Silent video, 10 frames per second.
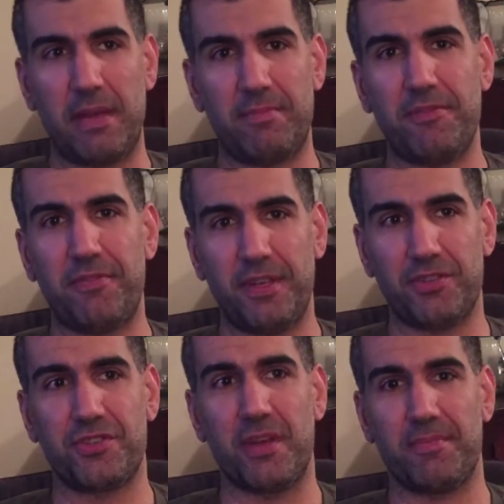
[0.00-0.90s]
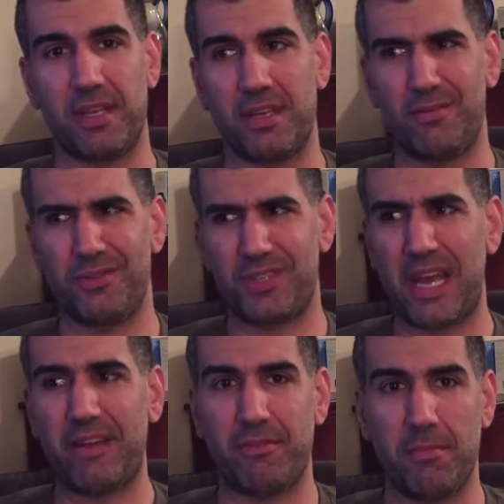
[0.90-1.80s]
made me feel something. It was
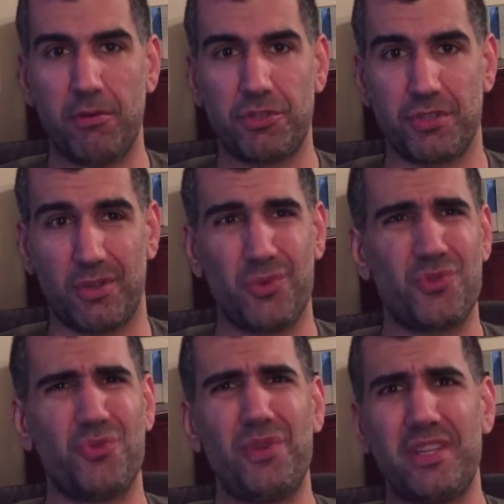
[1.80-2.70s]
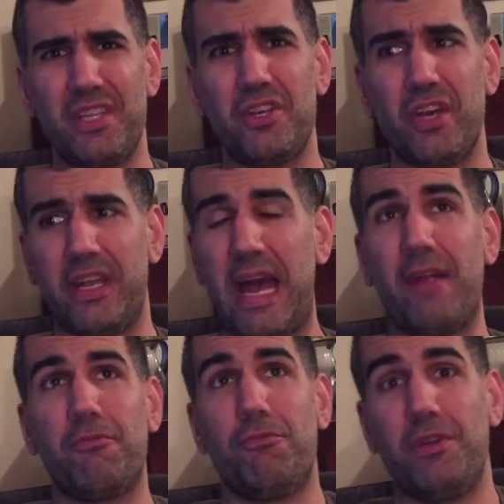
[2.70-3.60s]
kind of emotional. It was really good. I
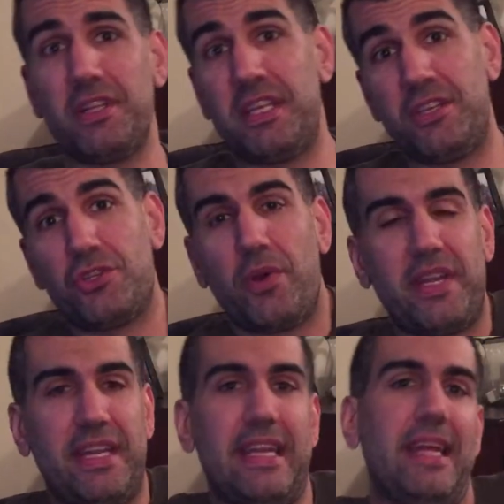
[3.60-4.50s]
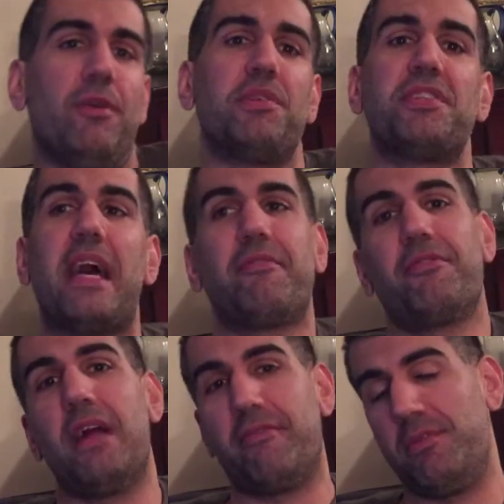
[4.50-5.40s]
really enjoyed it. And I know it's not
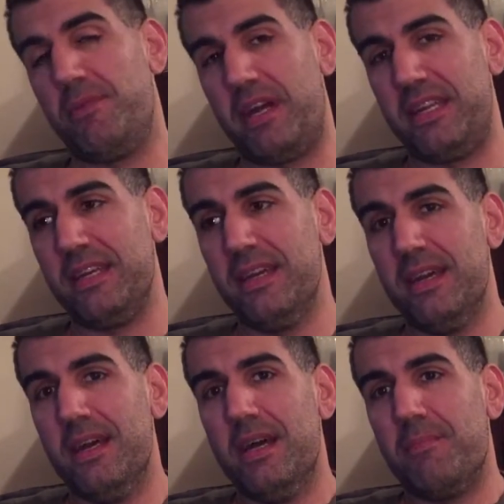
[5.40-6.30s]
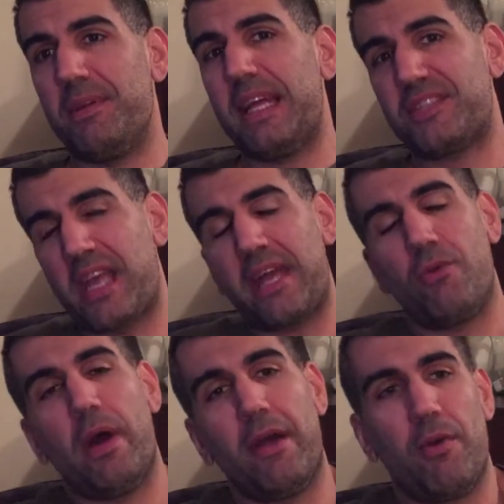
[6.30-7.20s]
for everybody, but that's kind
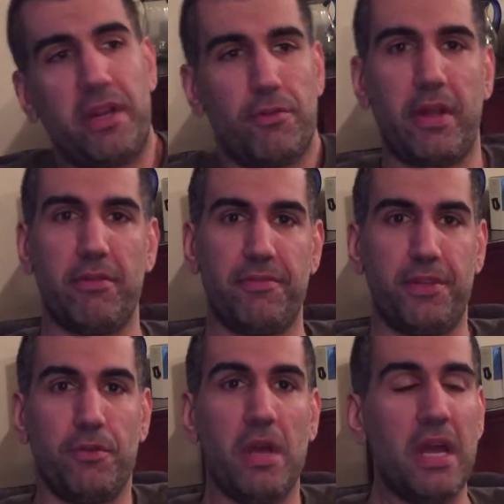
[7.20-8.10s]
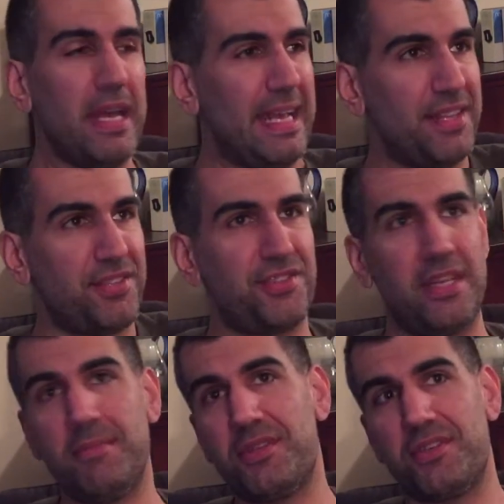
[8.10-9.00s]
of why I wanted to write a review. It
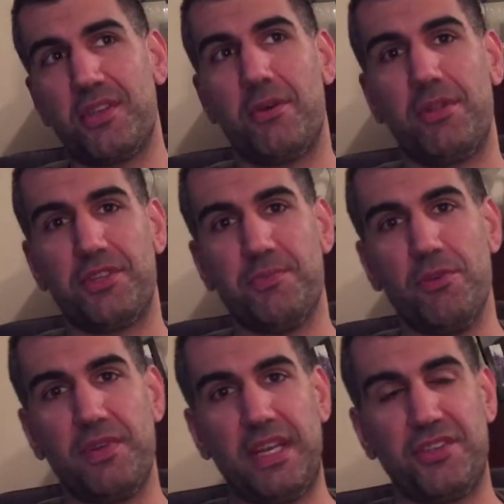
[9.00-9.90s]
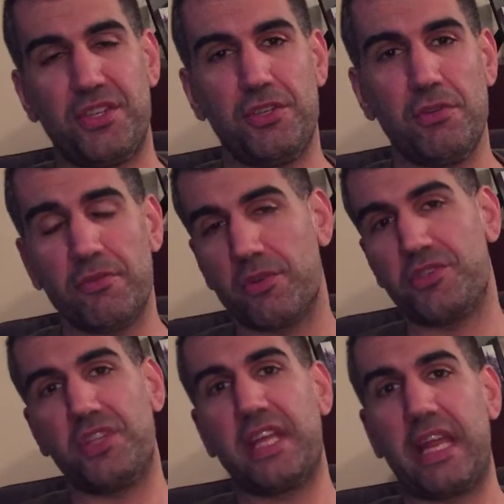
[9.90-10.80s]
seems as though this movie is
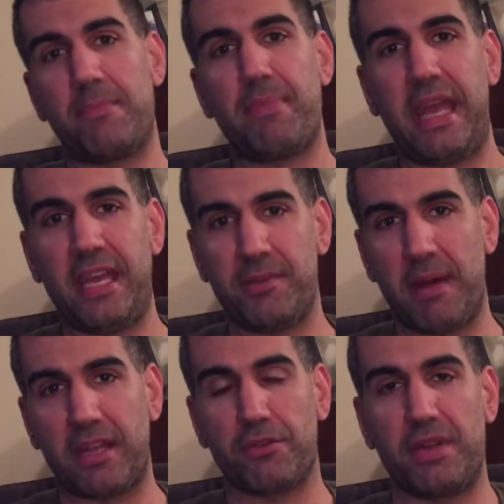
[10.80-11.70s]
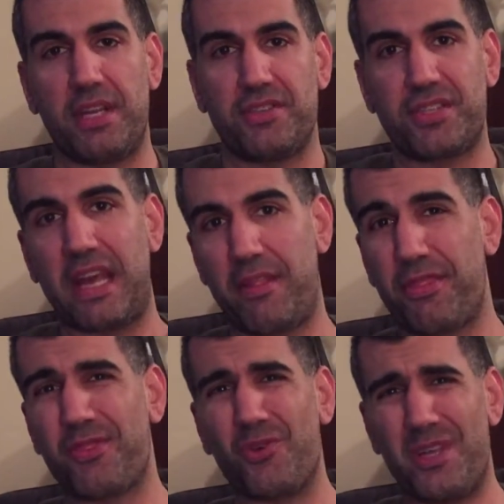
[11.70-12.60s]
universally getting panned by critics. It's got a
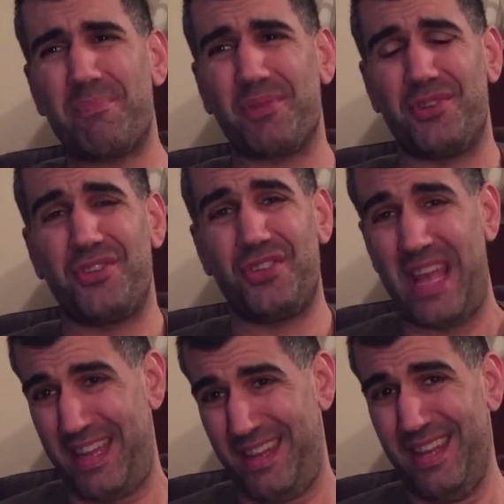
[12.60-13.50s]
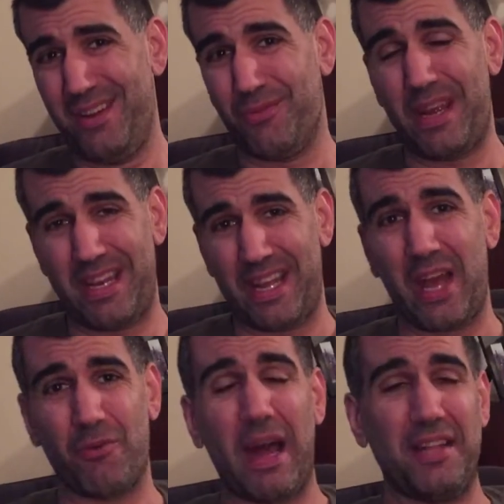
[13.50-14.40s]
30% rating
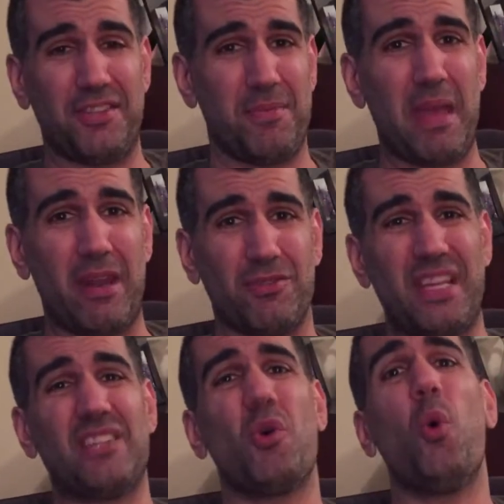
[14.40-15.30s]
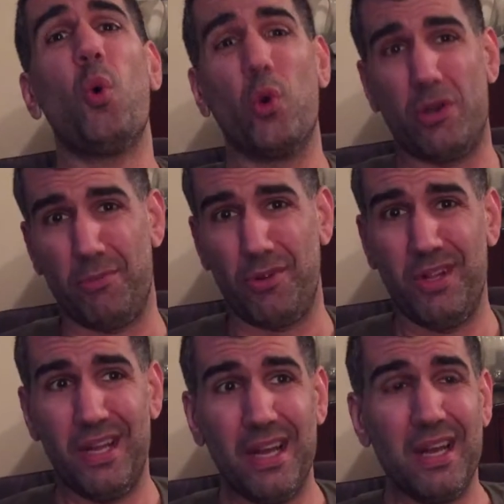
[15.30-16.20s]
on Rotten Tomatoes. That's horrible.
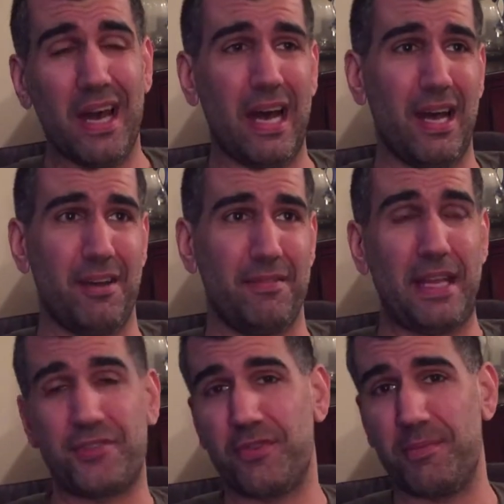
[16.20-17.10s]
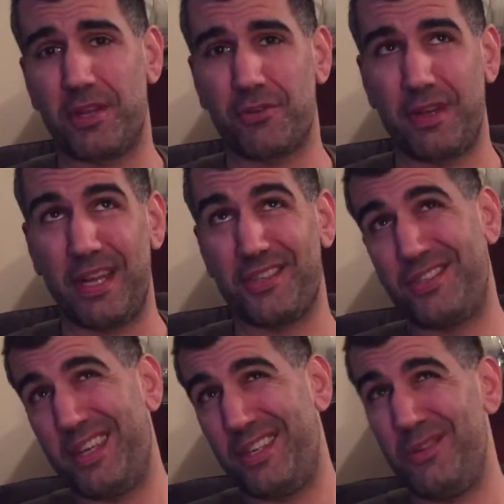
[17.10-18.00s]
That's from the critics.
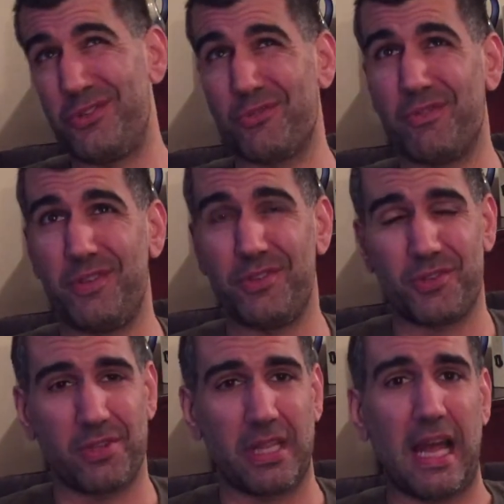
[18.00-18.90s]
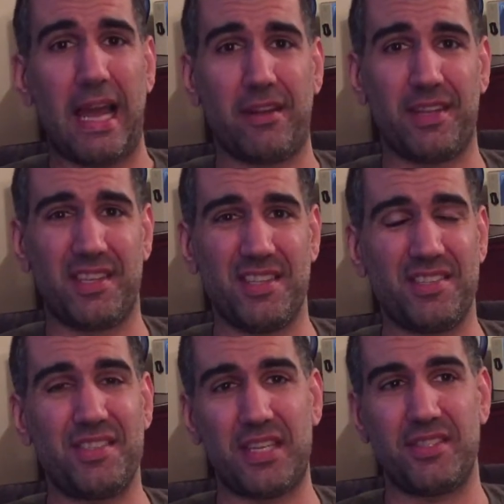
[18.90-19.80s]
User reviews are a little higher, like in the
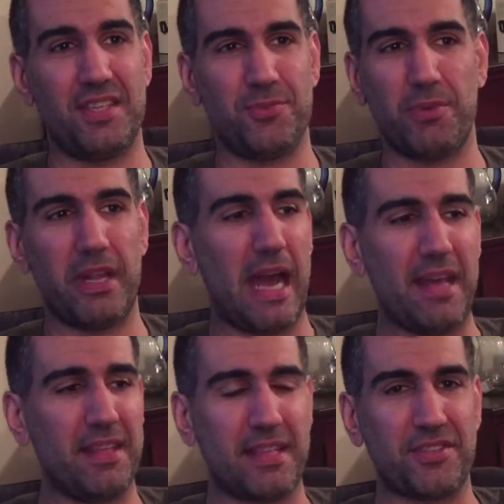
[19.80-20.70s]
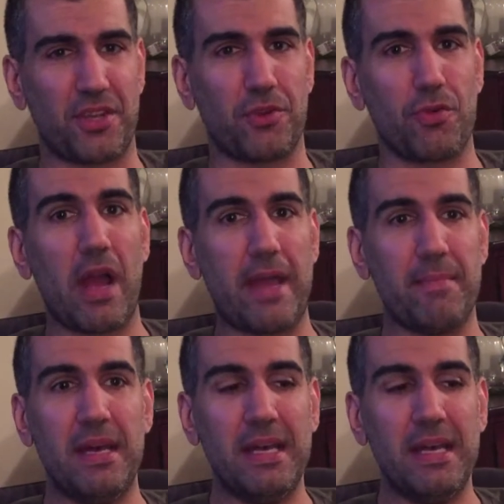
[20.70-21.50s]
60s, but I think that's a crime.